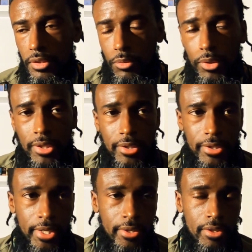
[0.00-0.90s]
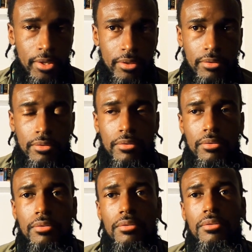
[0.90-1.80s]
it would indicate that
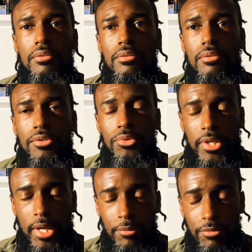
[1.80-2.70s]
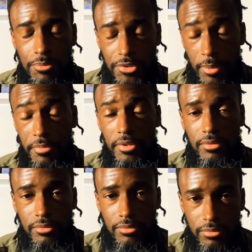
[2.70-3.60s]
you came from
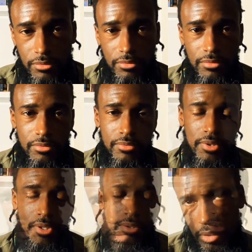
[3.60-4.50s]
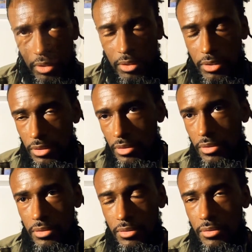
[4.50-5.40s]
something, right?
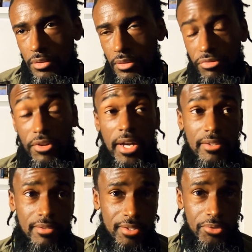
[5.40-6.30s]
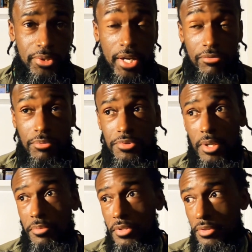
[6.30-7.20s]
The fact that you came from
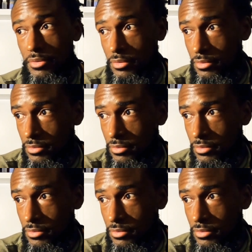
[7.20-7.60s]
something